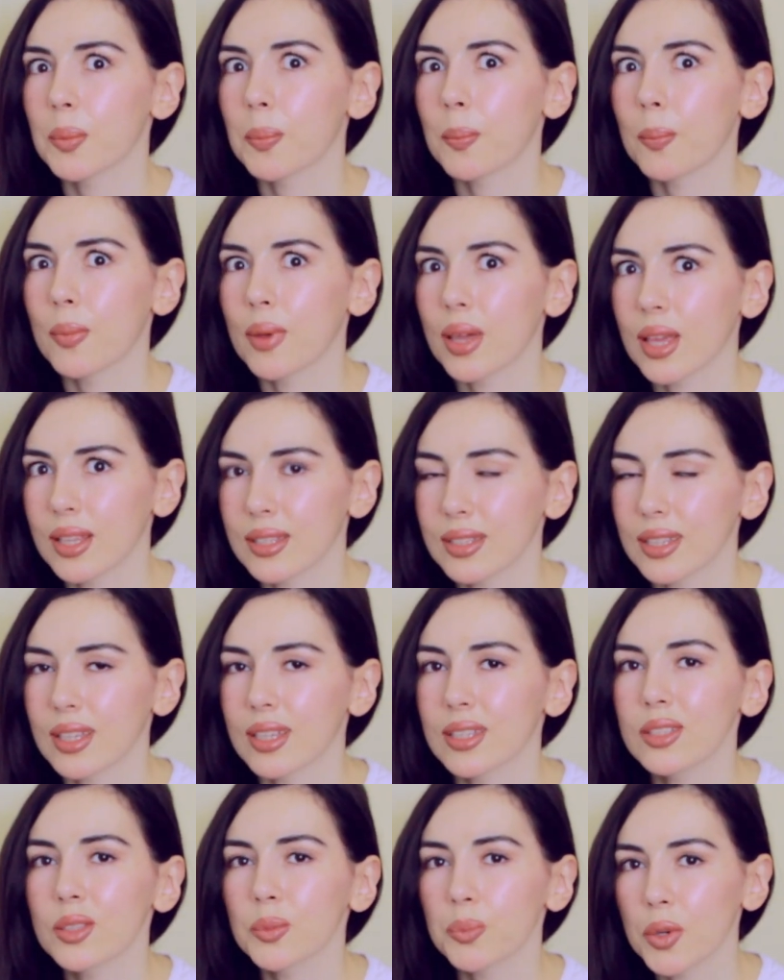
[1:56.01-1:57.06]

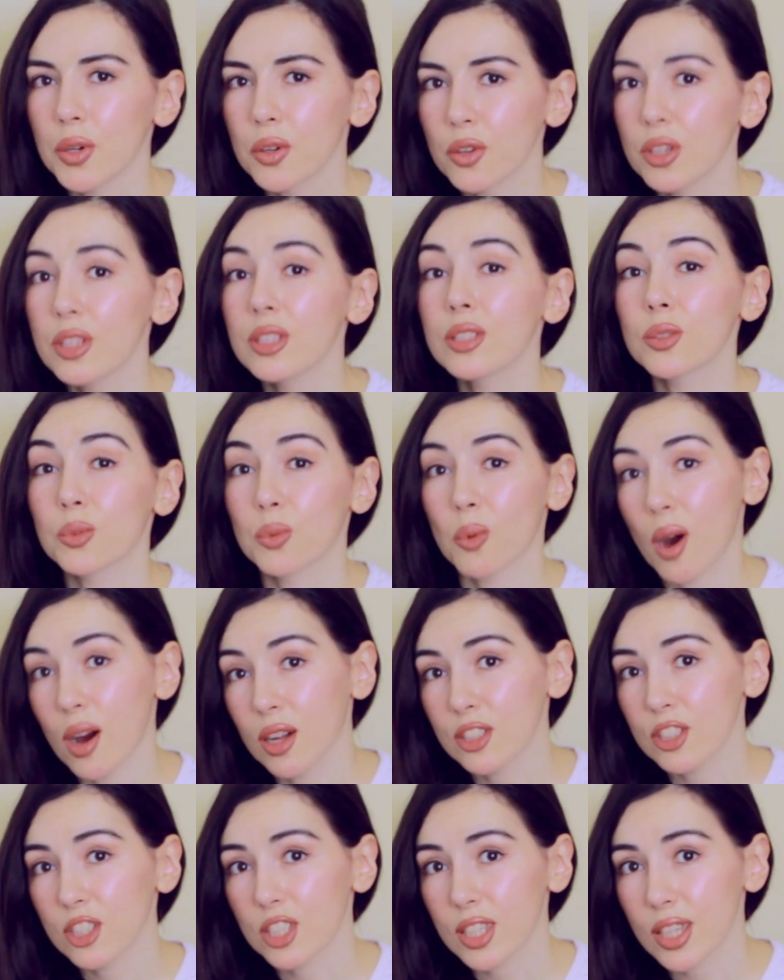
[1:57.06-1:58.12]
amazing experience
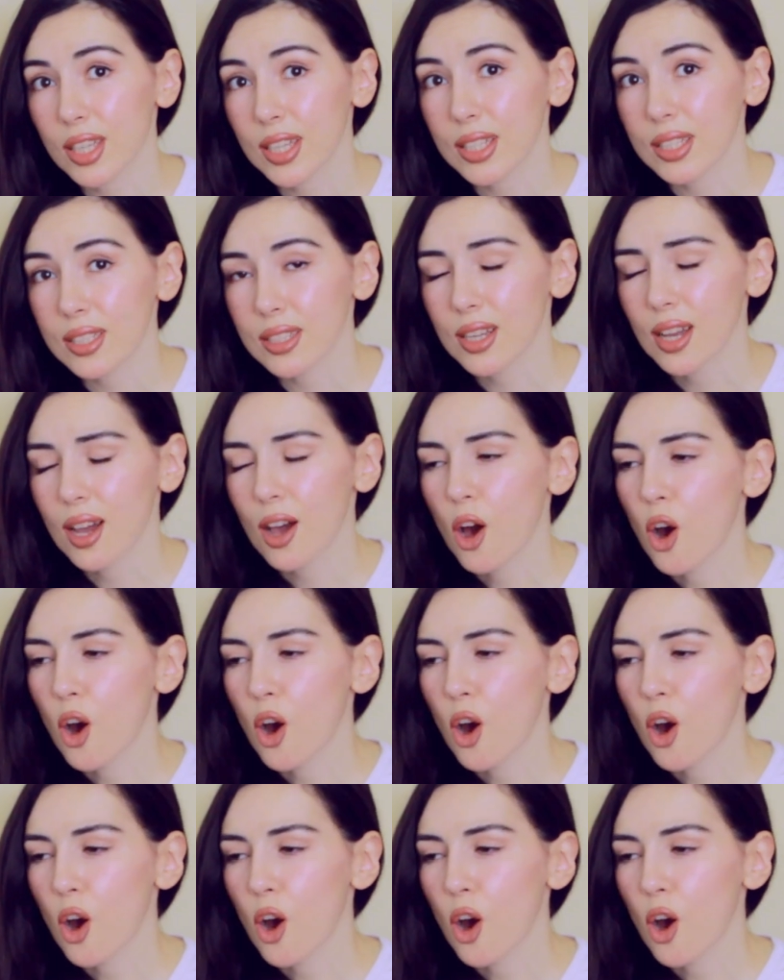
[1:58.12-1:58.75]
watching it.